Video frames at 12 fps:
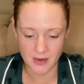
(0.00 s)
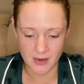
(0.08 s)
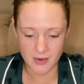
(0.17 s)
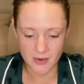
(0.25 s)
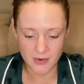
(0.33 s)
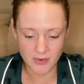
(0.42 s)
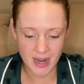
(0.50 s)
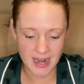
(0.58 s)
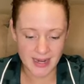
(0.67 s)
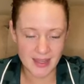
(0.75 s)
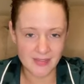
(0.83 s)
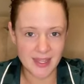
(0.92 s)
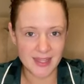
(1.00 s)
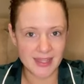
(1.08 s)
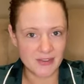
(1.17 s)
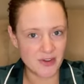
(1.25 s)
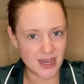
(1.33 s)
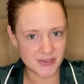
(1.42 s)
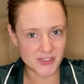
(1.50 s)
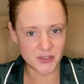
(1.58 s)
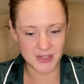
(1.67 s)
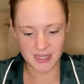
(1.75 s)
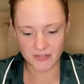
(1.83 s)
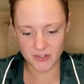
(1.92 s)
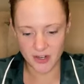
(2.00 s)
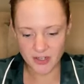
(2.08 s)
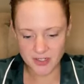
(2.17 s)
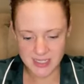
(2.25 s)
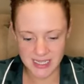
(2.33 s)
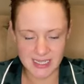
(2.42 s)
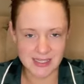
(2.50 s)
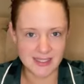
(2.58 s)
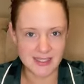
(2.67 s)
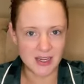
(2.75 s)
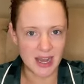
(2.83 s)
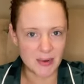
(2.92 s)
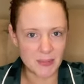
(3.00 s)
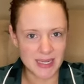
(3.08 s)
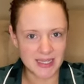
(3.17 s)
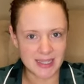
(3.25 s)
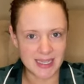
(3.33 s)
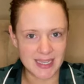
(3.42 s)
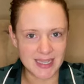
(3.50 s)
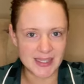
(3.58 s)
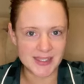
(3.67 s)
All right, and then the final story I've got is Skye Wheatley.